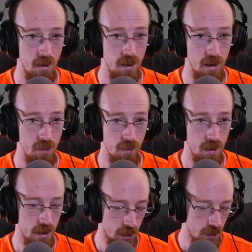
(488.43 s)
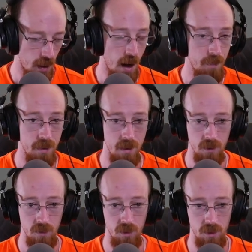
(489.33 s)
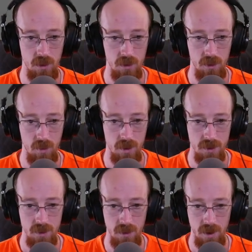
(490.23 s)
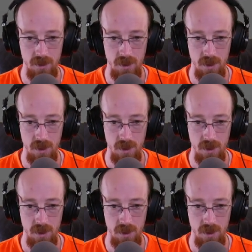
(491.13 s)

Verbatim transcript: Okay, we're gonna copy this folder. So I'm gonna select